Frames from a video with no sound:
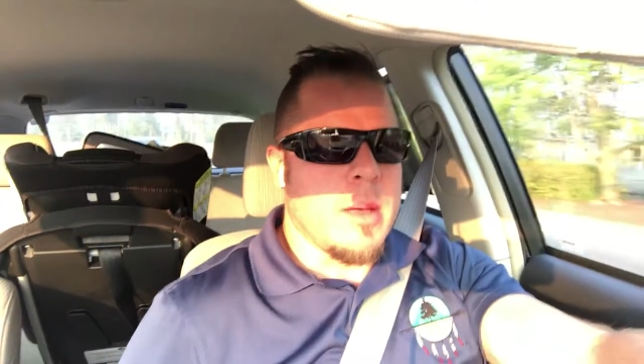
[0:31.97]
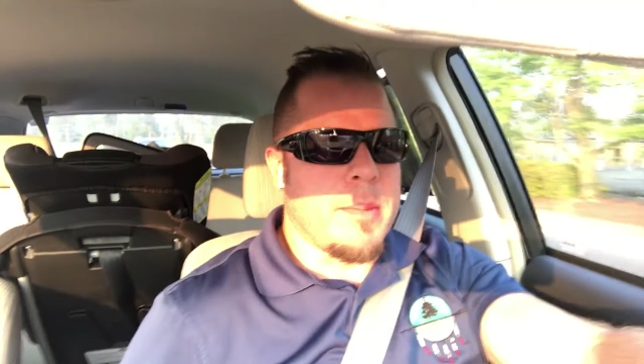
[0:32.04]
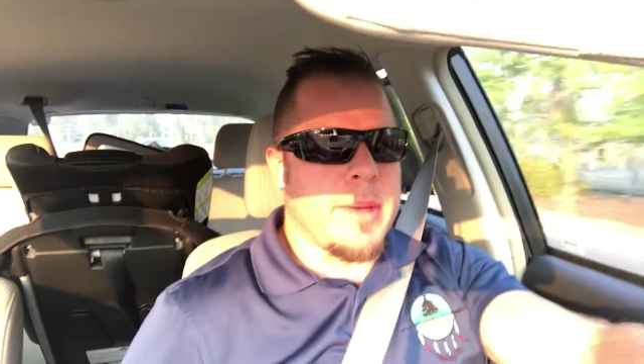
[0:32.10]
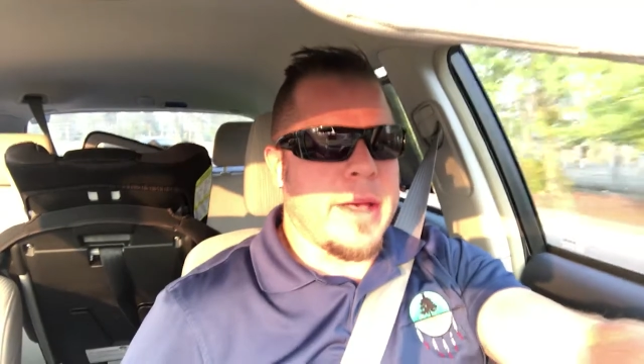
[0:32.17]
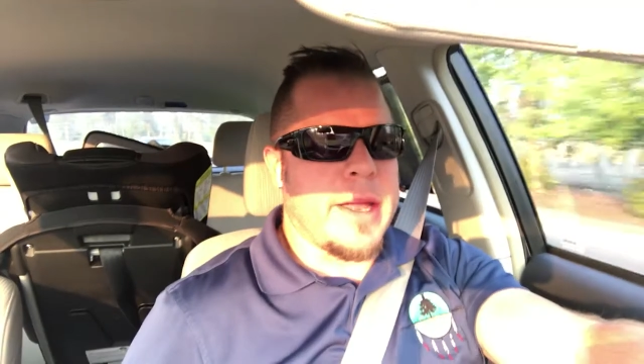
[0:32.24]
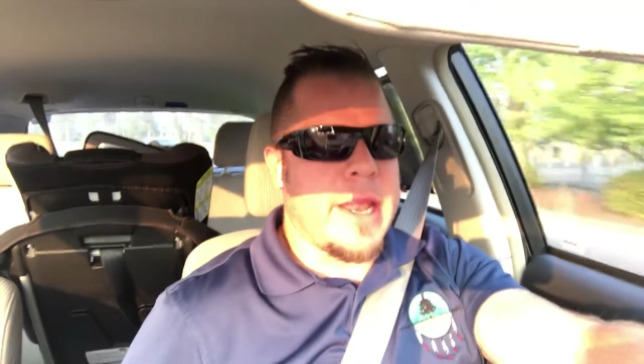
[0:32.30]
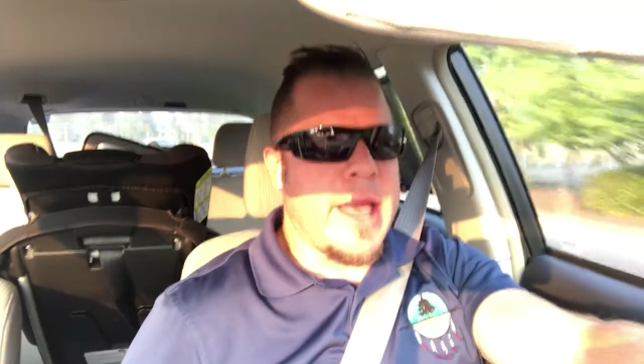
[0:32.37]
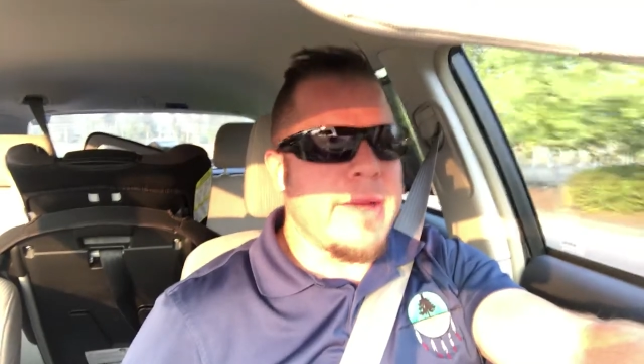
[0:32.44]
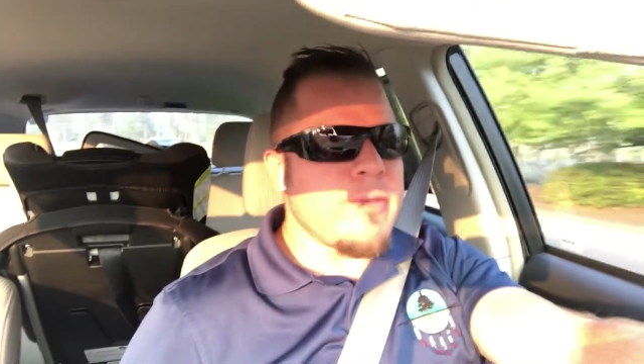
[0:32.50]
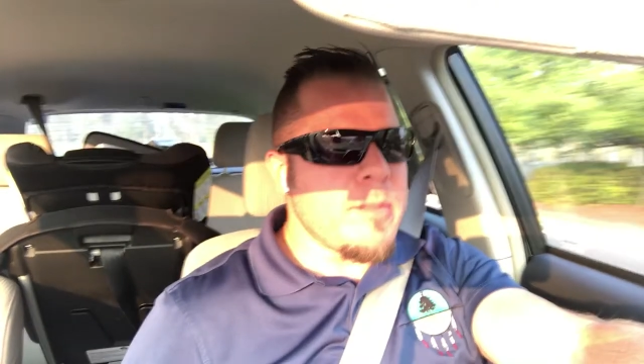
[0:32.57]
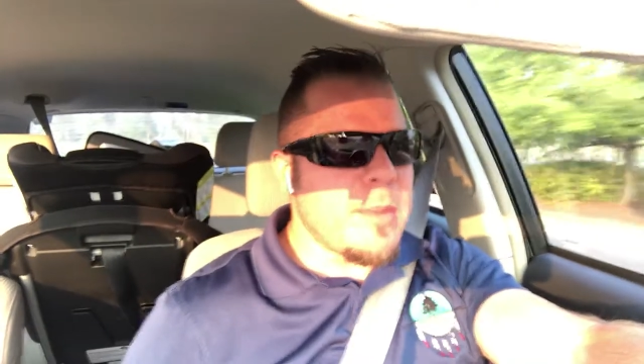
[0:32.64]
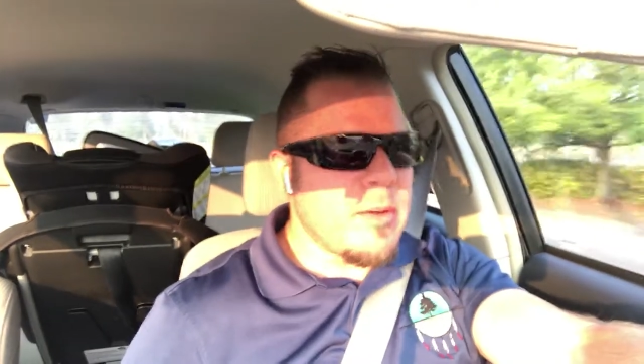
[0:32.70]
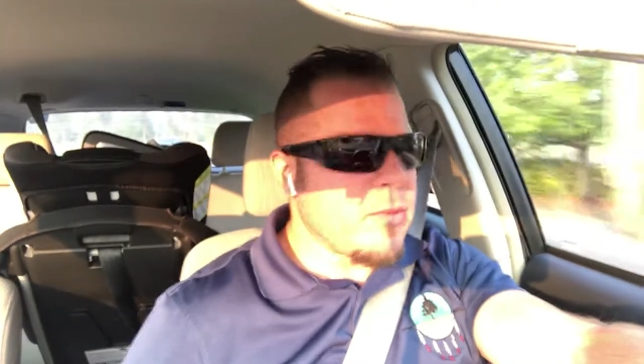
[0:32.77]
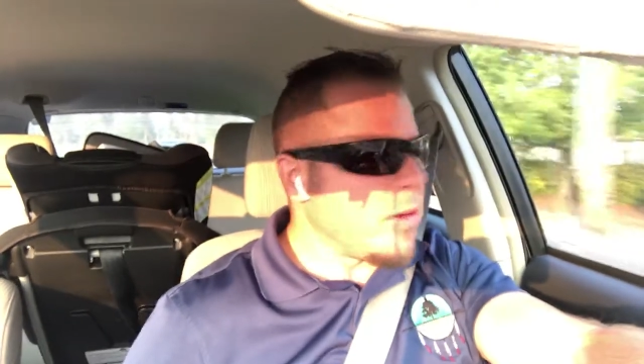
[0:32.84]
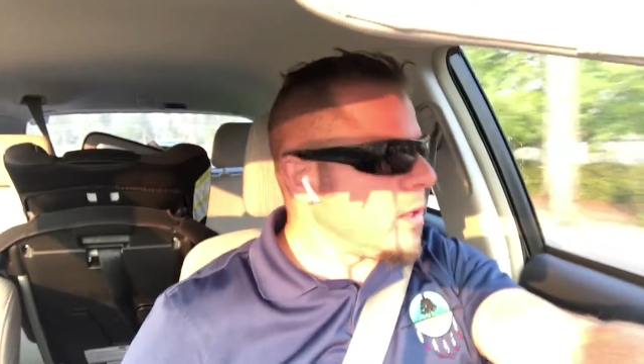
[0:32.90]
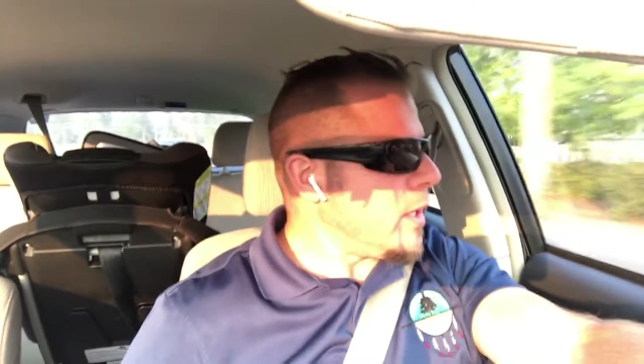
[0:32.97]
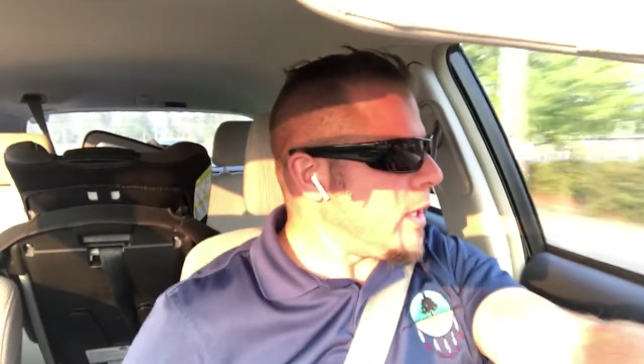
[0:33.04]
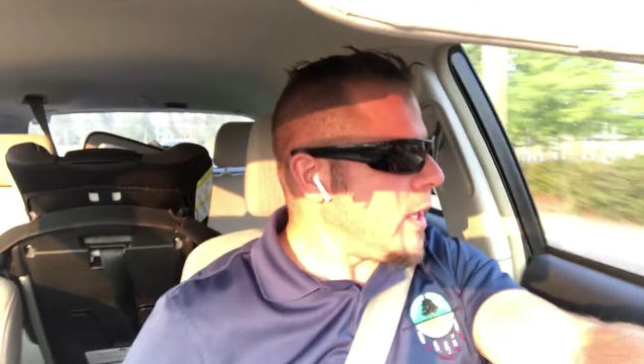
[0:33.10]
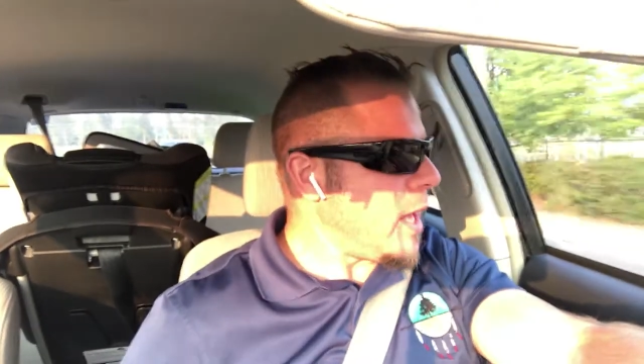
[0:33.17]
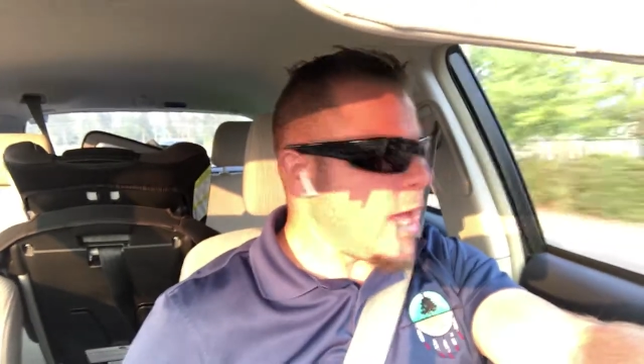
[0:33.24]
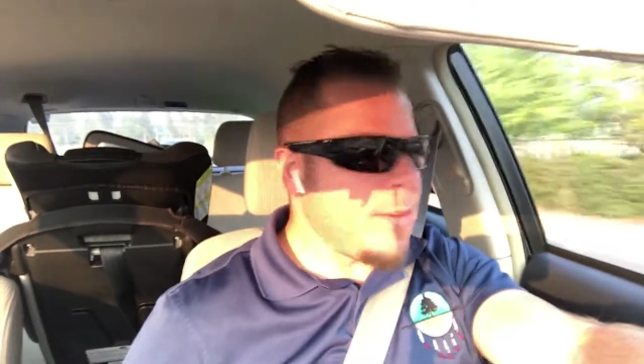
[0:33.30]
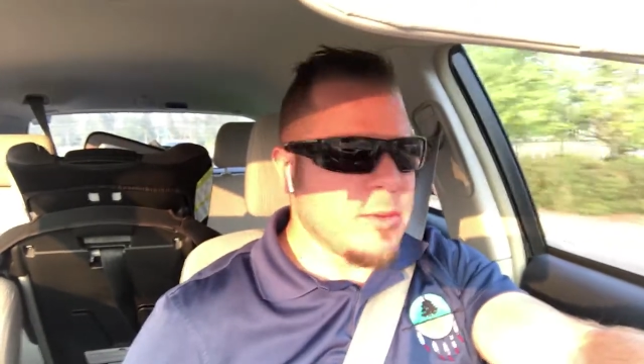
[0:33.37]
But haven't been
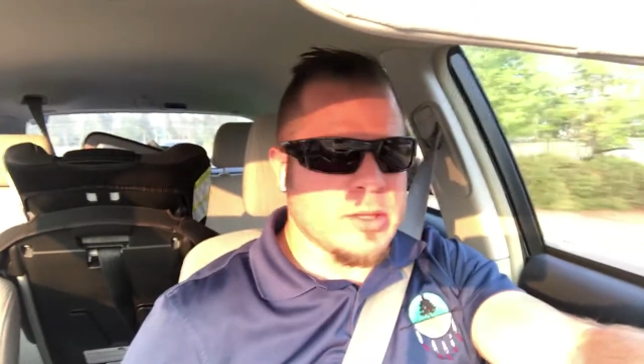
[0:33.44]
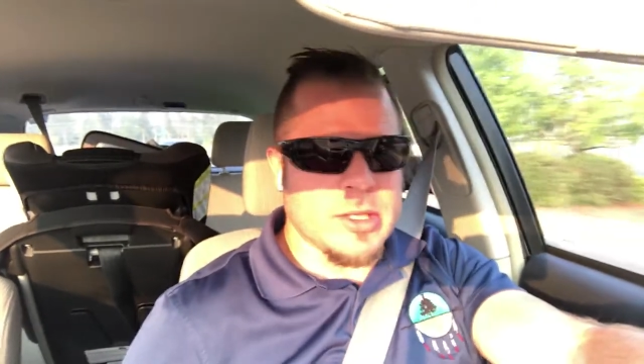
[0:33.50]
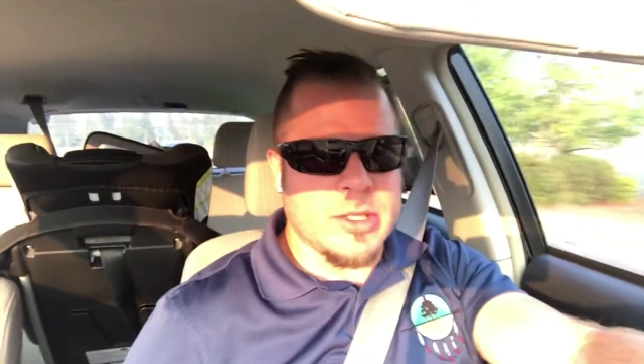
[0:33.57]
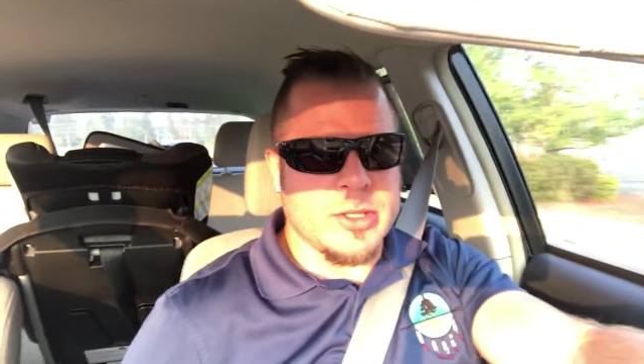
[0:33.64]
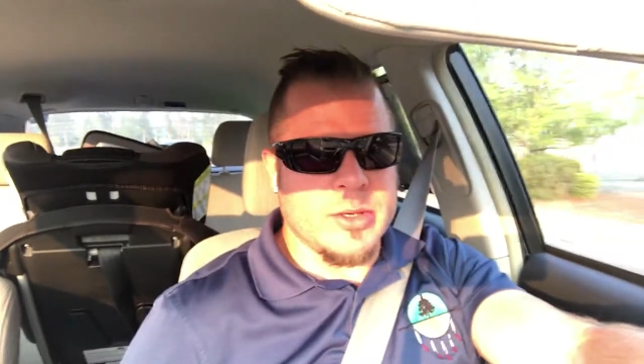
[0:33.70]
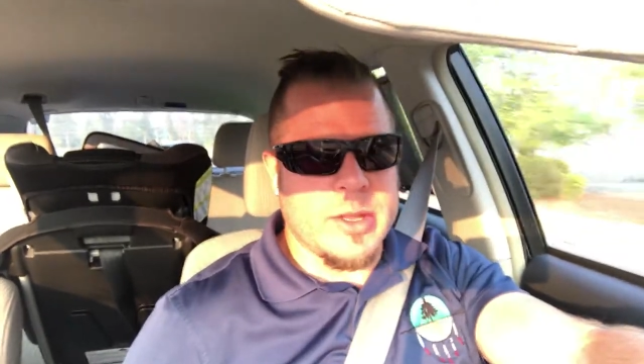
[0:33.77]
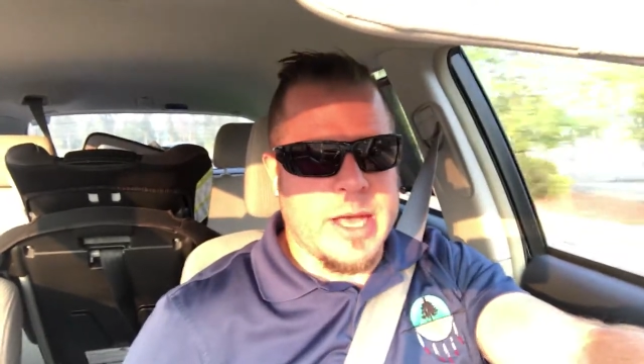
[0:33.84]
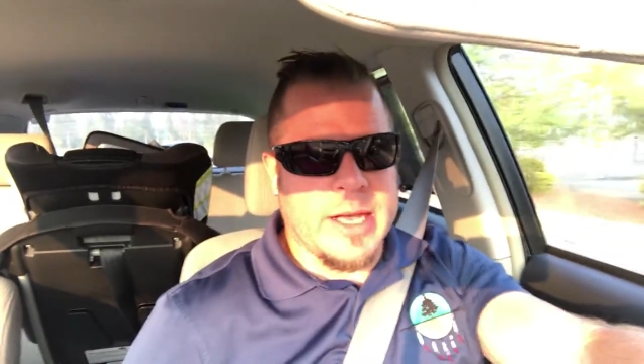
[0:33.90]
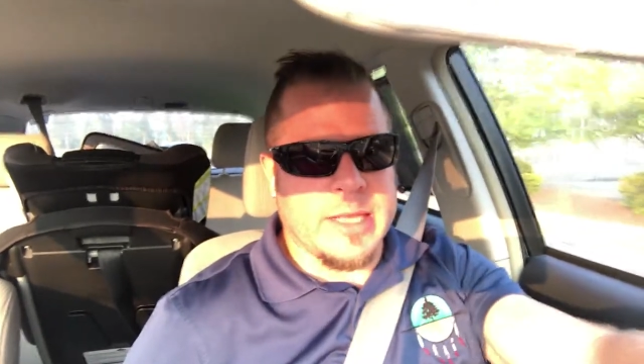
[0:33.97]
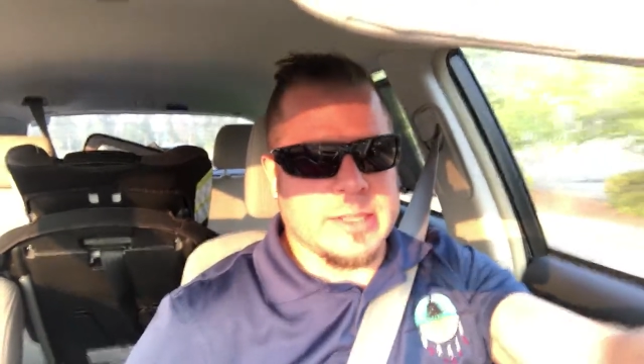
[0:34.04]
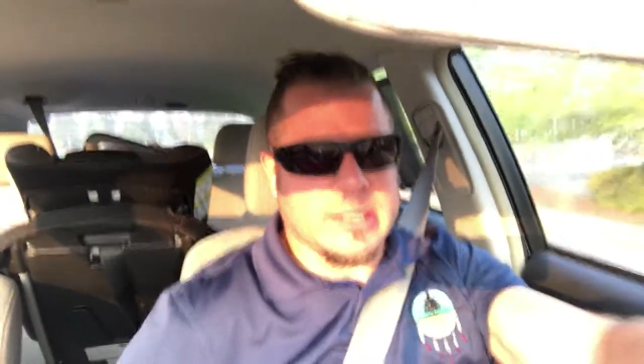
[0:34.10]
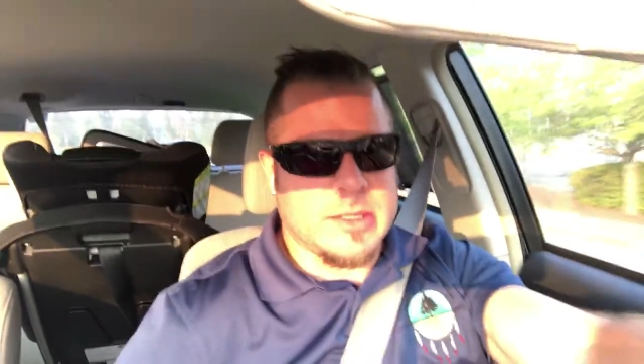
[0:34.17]
really able to do that because